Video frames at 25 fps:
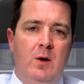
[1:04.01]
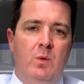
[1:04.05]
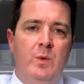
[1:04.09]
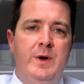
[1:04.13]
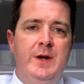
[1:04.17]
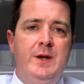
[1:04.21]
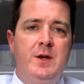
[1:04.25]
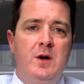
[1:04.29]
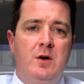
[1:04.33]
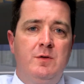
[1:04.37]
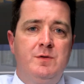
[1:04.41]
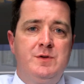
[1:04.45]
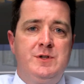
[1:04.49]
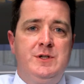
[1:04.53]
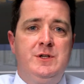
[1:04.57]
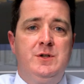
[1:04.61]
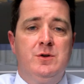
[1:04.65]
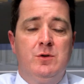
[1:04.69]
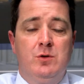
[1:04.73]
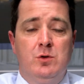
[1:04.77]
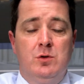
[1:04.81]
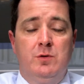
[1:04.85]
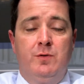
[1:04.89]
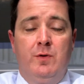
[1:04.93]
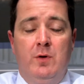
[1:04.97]
we obviously do
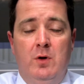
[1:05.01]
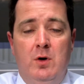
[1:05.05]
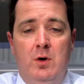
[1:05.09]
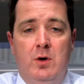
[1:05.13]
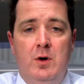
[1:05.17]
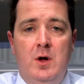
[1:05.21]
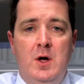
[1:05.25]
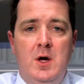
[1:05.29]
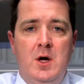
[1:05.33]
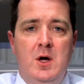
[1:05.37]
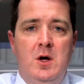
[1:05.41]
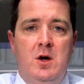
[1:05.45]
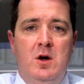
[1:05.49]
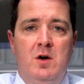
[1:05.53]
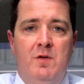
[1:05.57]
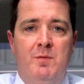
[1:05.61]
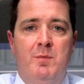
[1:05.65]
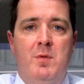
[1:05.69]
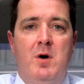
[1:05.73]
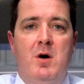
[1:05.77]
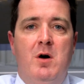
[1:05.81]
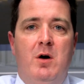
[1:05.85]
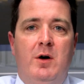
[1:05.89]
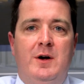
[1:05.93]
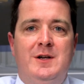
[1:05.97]
an awful lot of
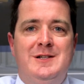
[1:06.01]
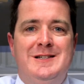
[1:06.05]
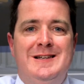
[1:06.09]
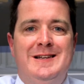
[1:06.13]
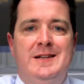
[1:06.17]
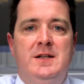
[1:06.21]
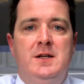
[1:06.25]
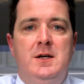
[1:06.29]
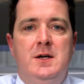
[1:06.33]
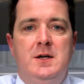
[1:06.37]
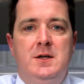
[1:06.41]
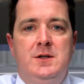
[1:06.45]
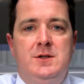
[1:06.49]
marketing